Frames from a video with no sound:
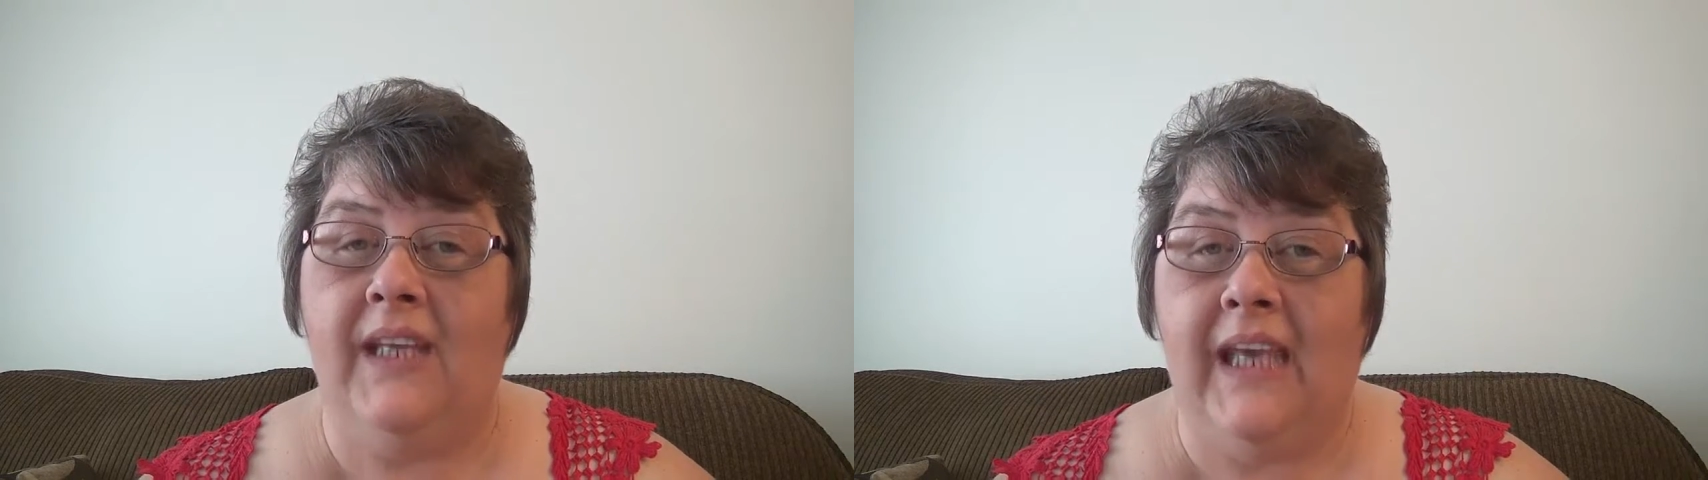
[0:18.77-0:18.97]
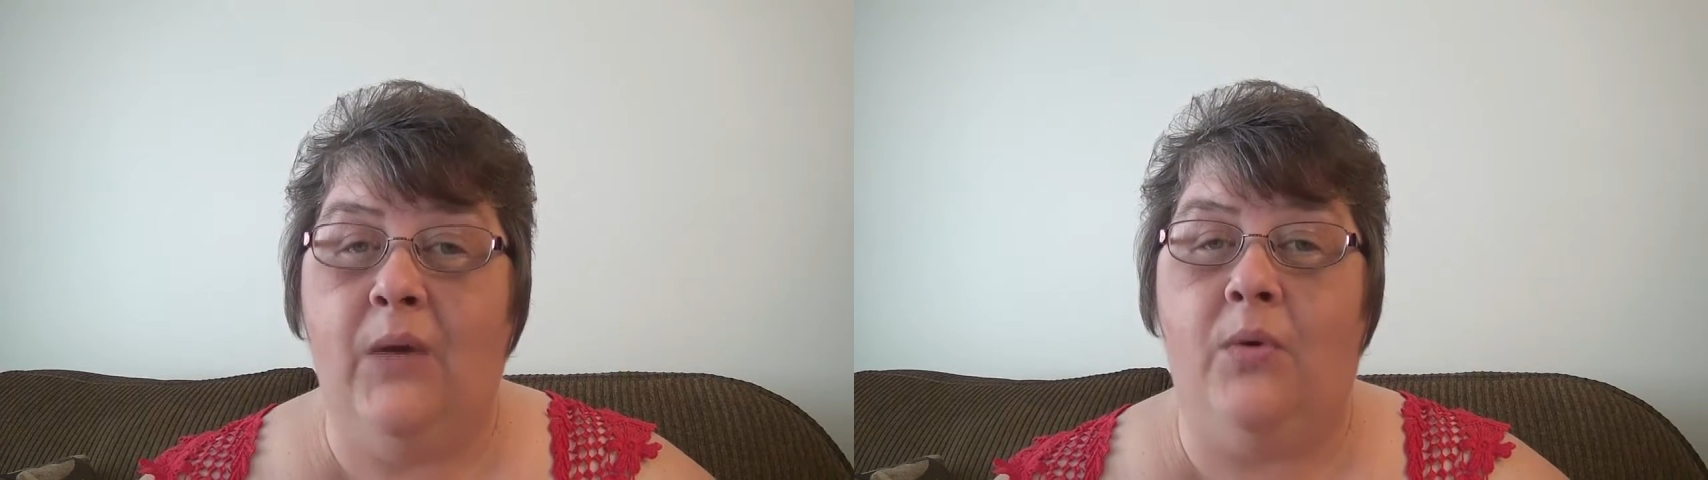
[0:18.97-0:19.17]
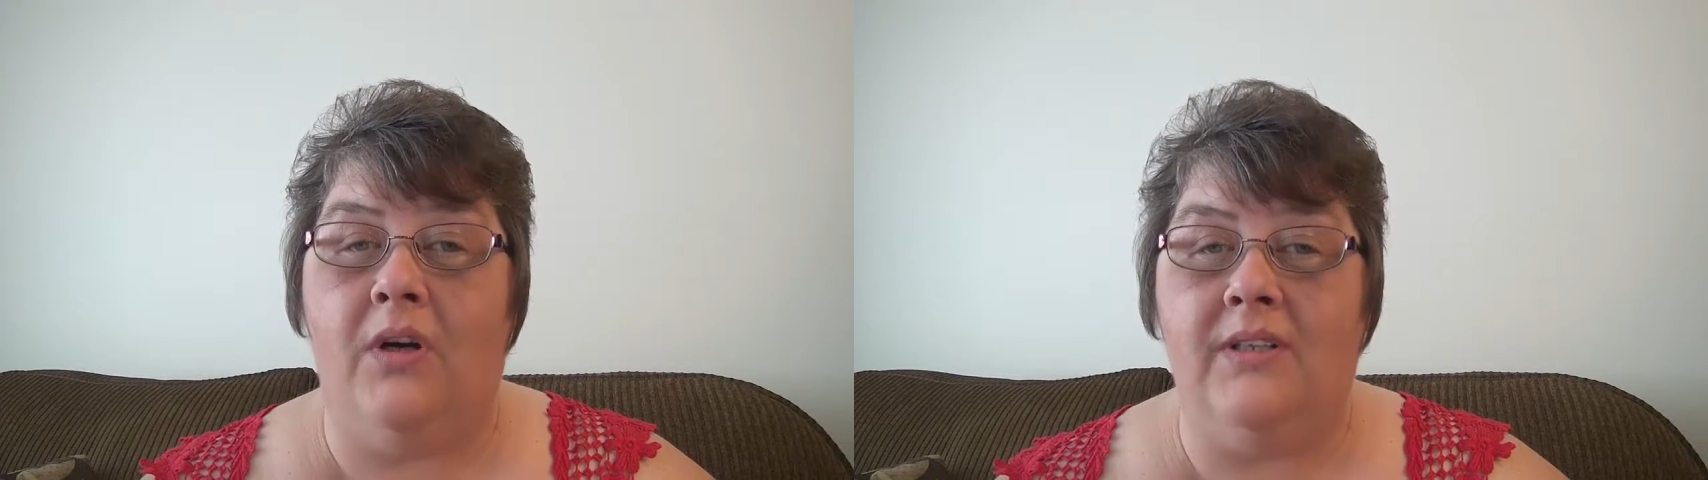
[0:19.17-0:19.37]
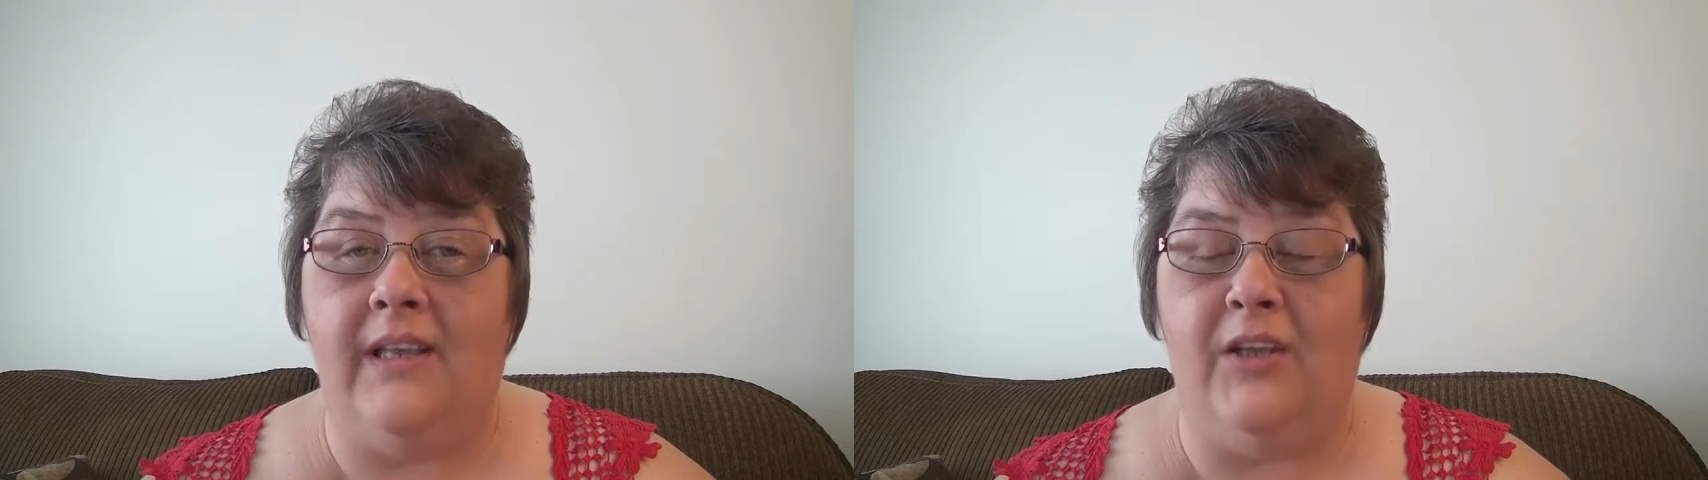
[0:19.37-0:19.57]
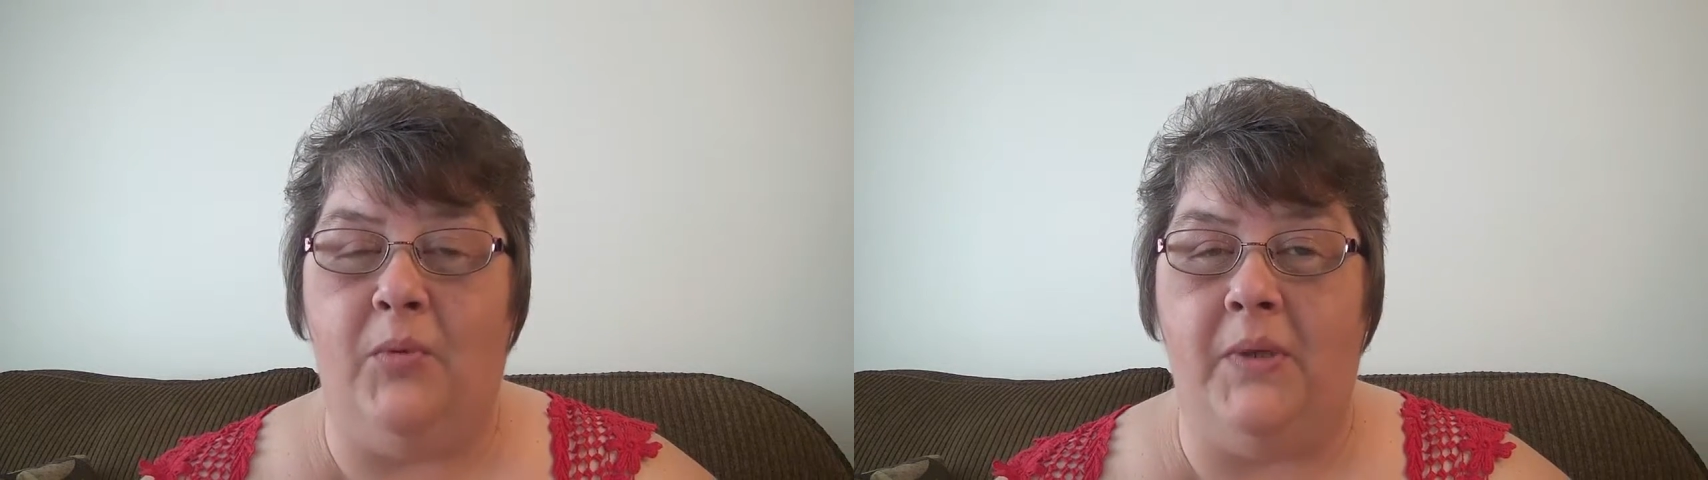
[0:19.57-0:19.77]
keywords
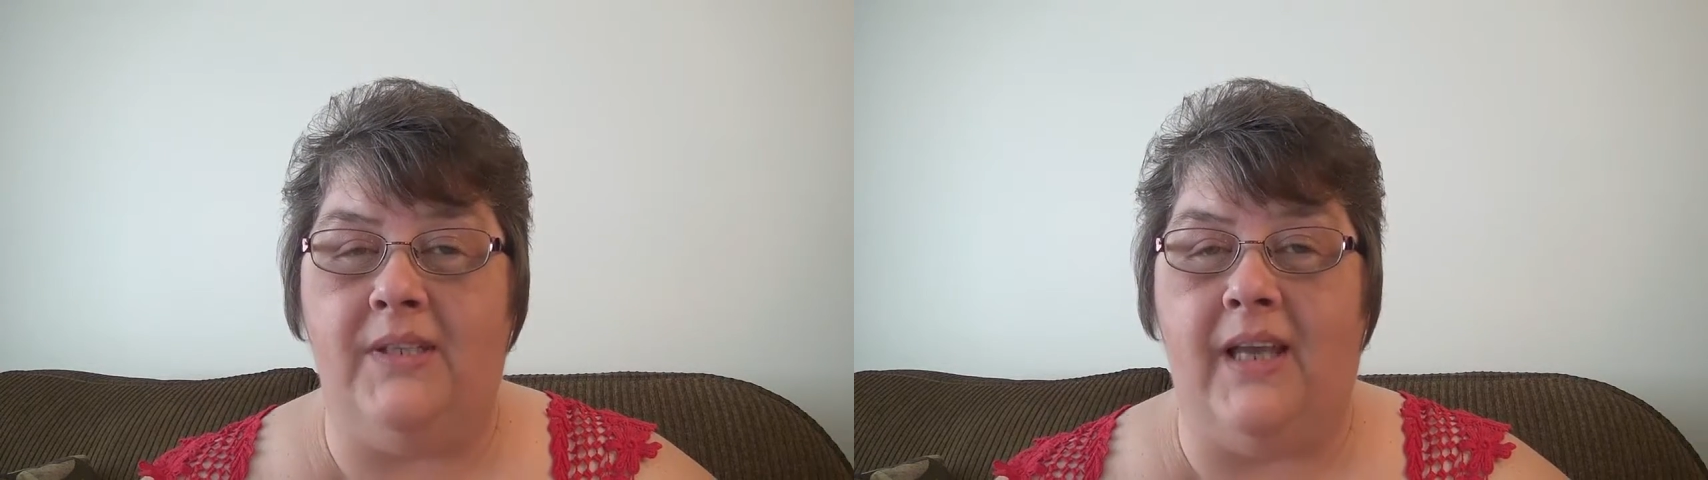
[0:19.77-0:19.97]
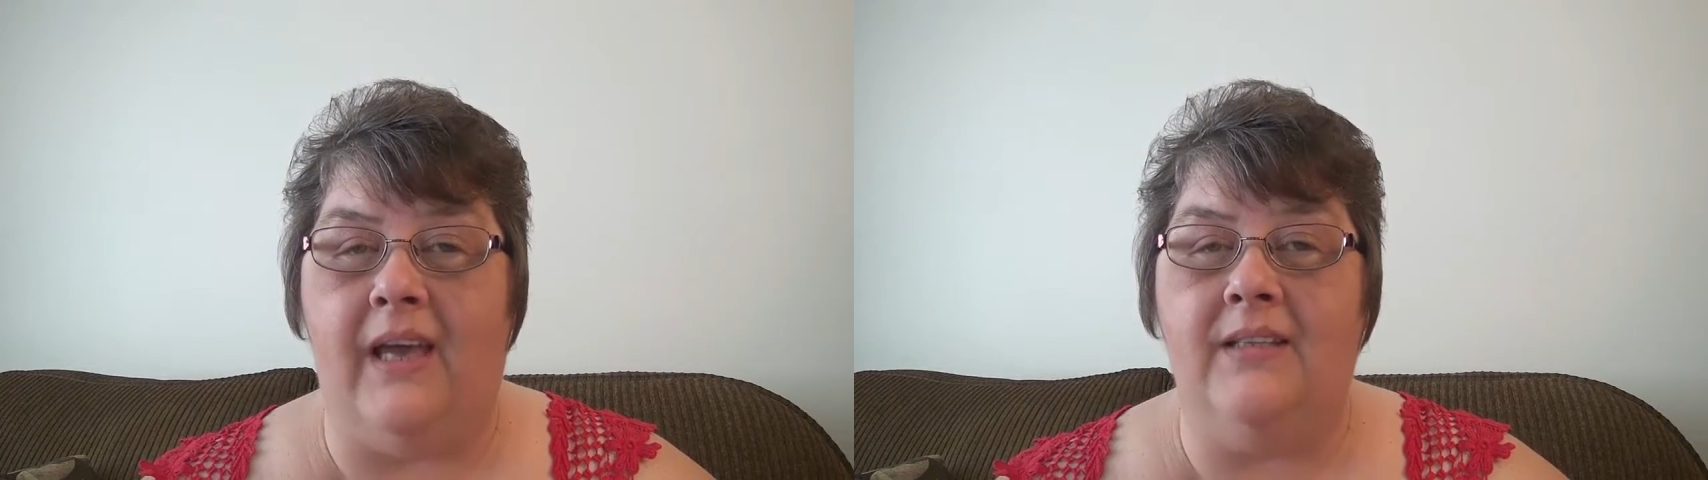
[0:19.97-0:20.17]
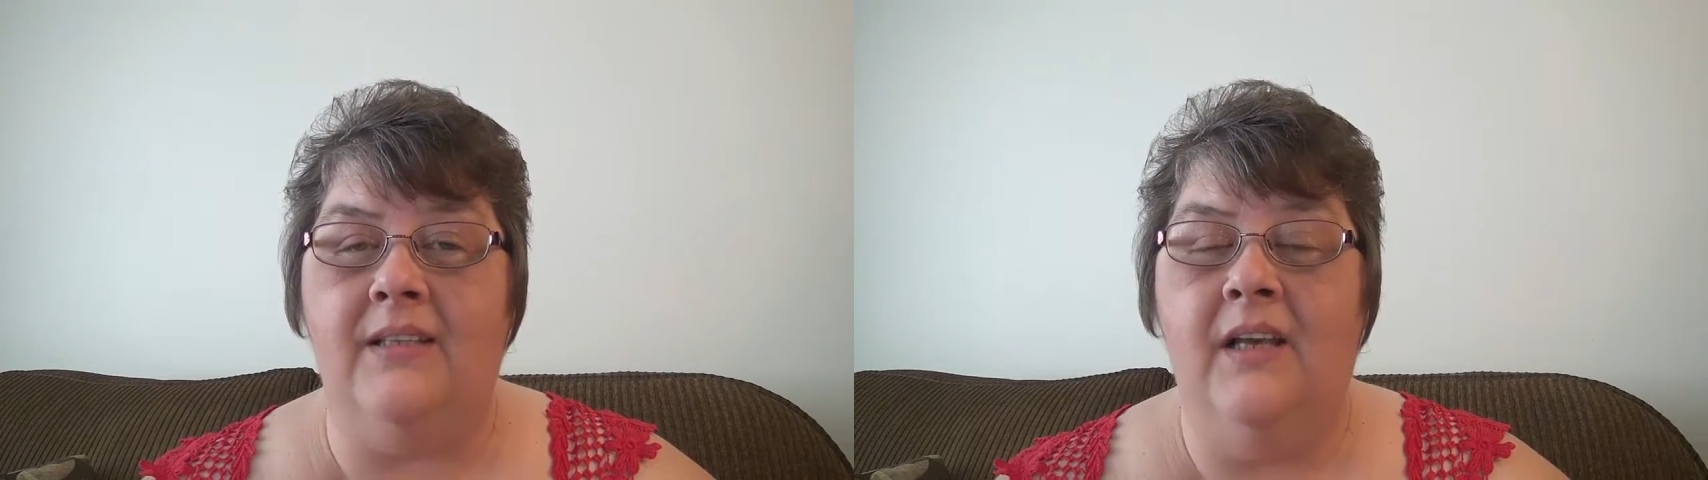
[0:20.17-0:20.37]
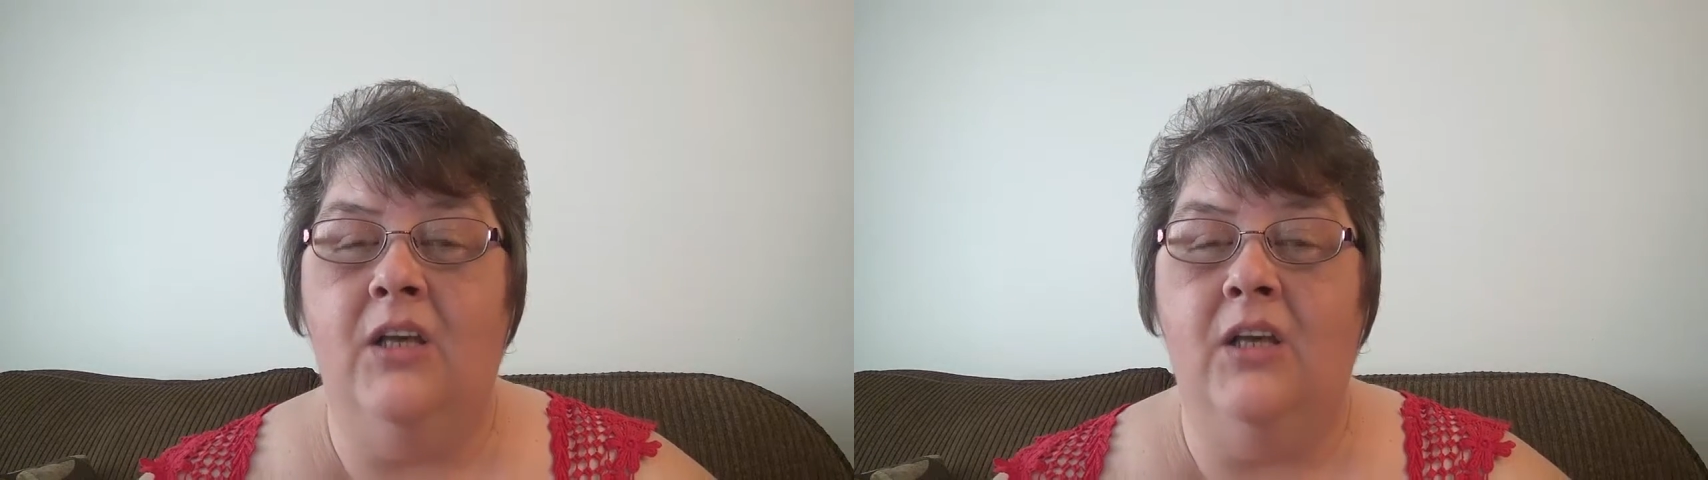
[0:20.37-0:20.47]
that you possess